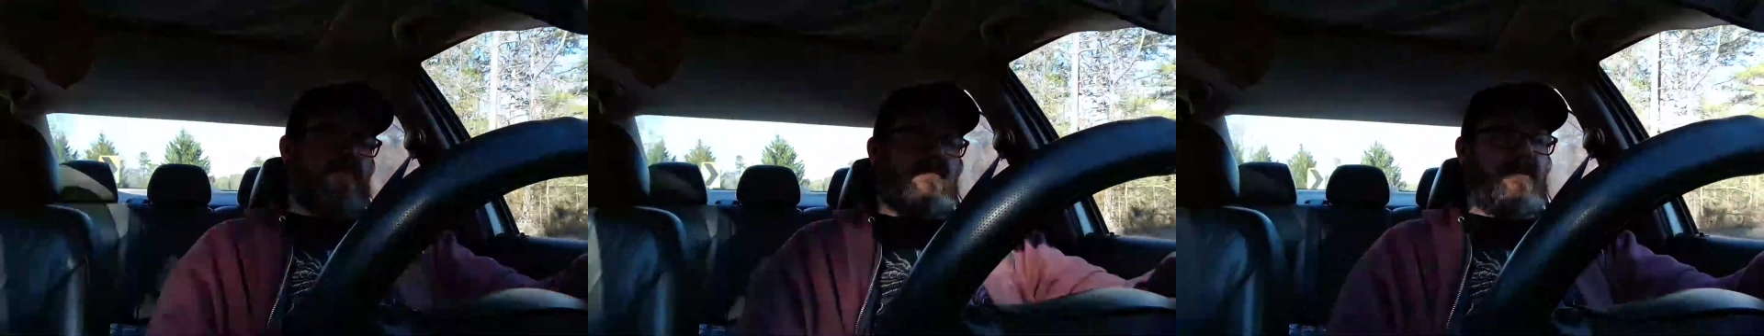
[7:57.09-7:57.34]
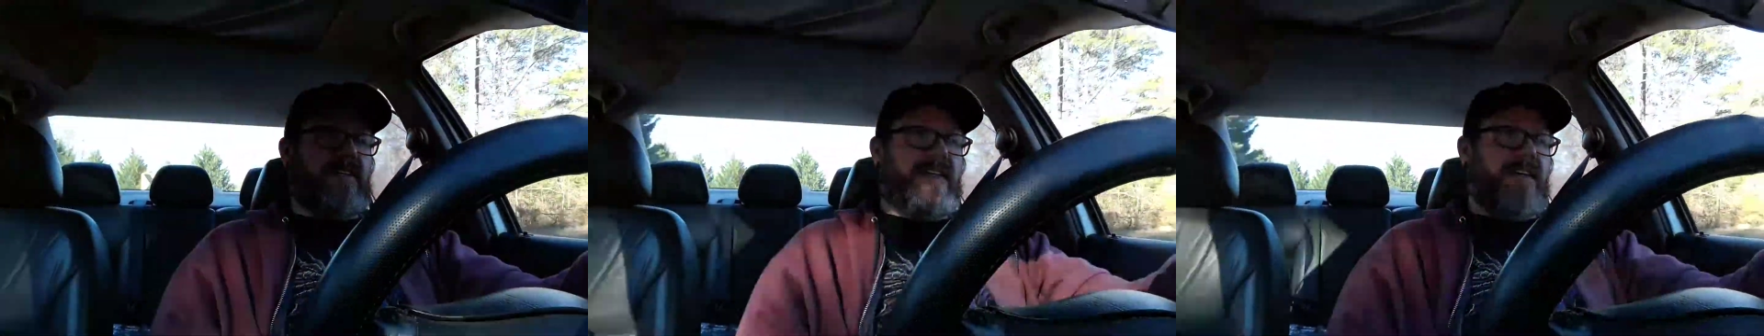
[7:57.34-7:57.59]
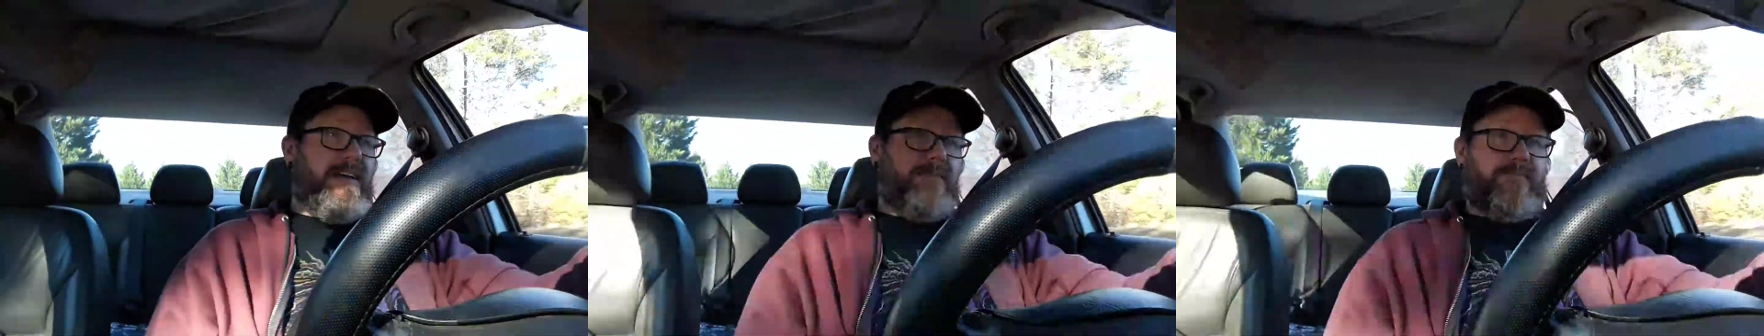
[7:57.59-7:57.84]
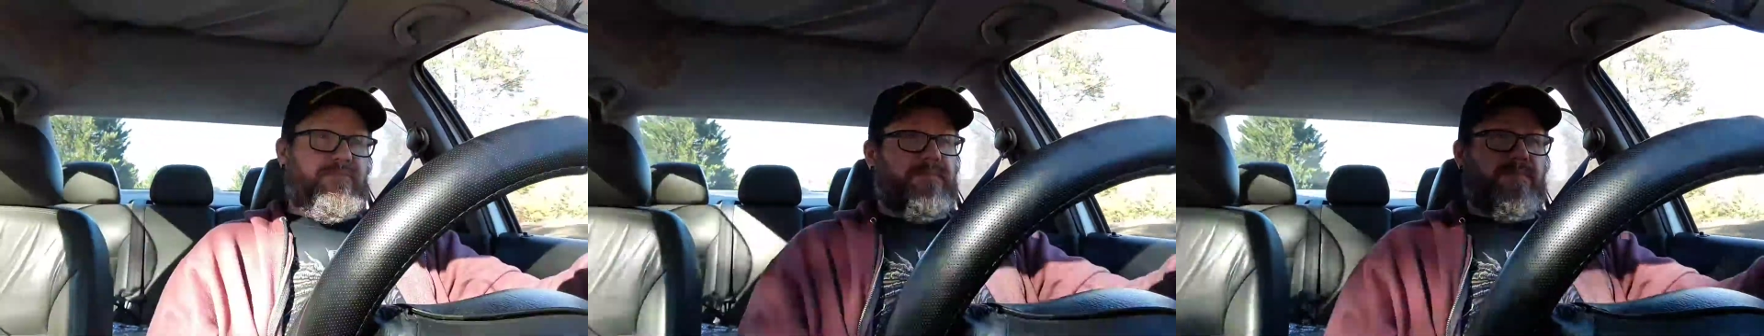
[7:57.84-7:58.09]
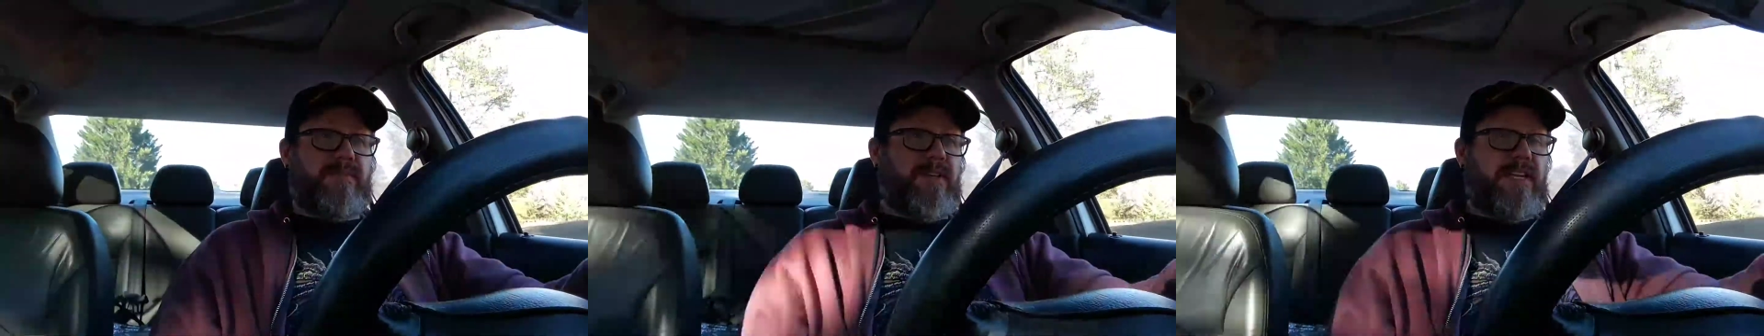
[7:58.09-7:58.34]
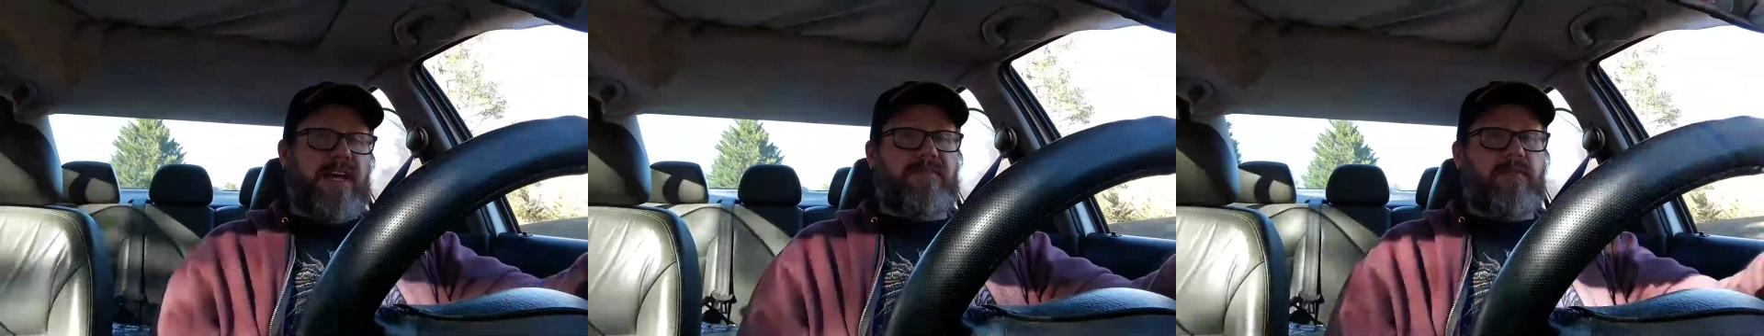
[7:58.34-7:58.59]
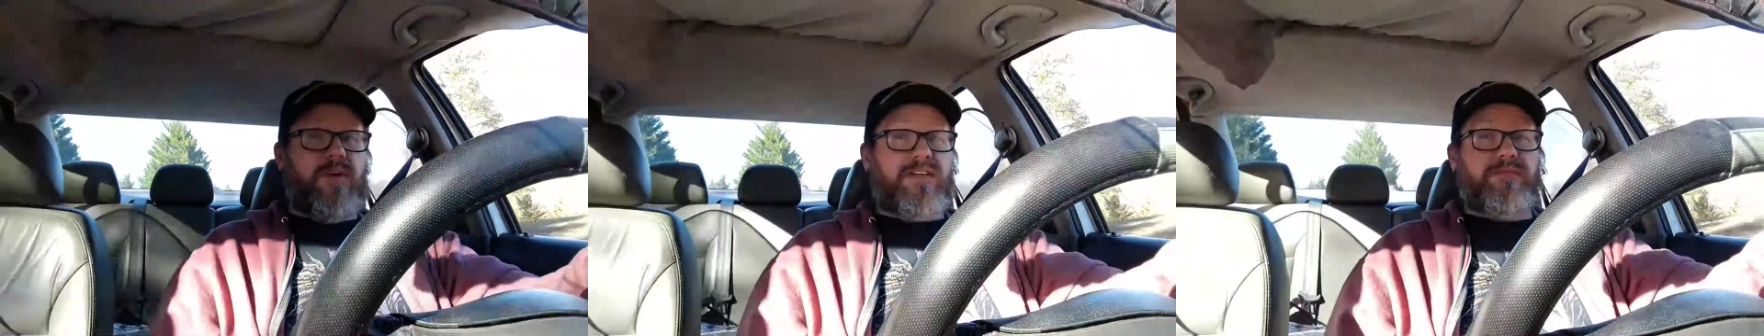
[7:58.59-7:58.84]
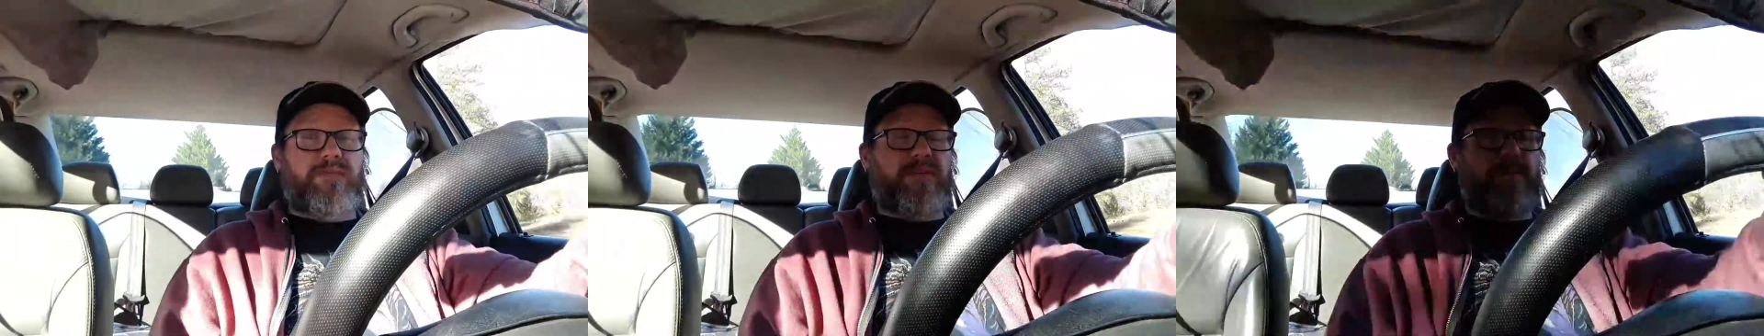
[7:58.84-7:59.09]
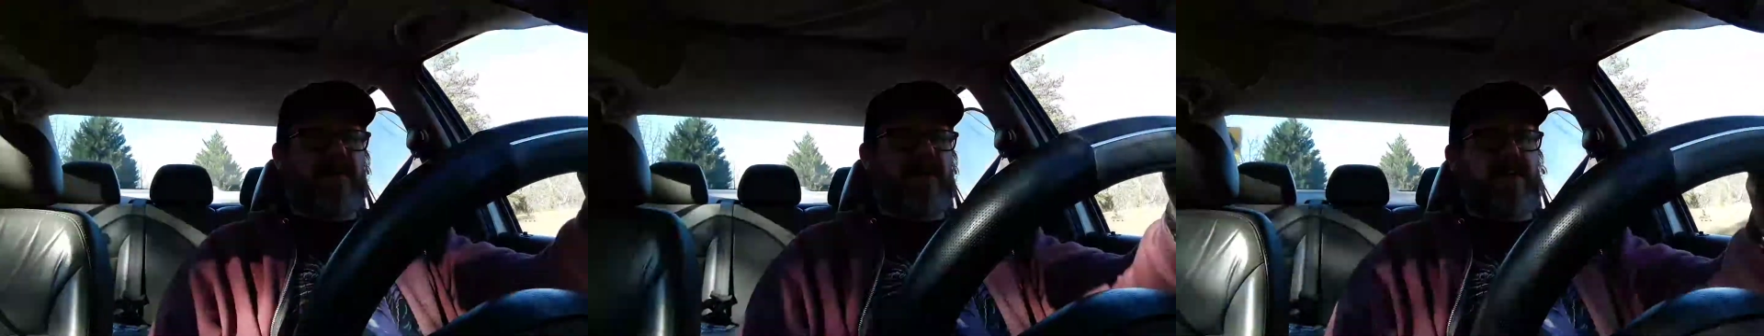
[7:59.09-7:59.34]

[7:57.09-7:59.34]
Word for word: and uh, you'd have to watch my other